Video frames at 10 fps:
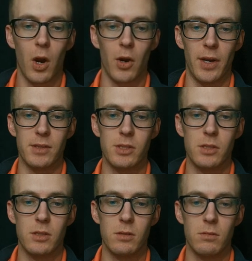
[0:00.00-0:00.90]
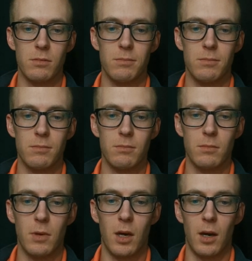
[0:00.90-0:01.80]
earnings.
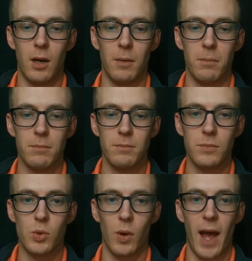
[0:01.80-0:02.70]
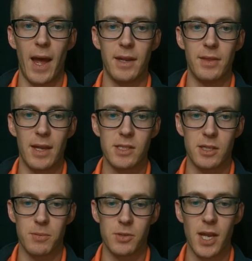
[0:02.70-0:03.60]
Um, so we'll add in that
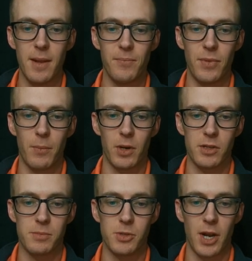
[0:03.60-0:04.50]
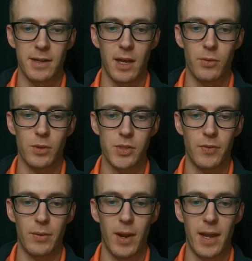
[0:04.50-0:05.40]
six percent, and then we're going to subtract out the
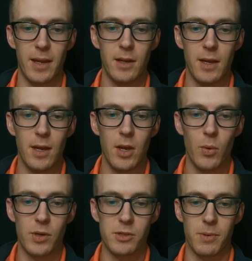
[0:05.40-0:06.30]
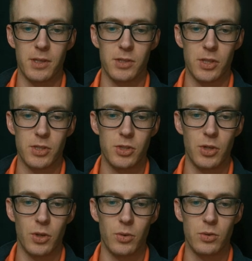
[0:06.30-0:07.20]
risk-free rate, which brings us
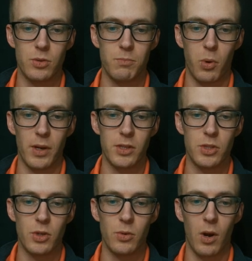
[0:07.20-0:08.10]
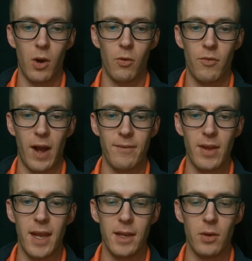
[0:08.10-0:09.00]
to zero point two zero five
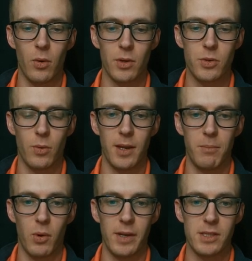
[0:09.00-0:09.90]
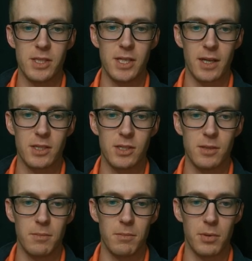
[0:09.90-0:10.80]
eight or twenty point
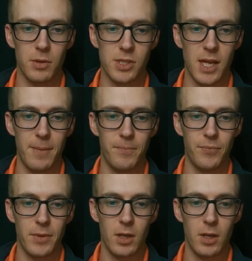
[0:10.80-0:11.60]
six percent.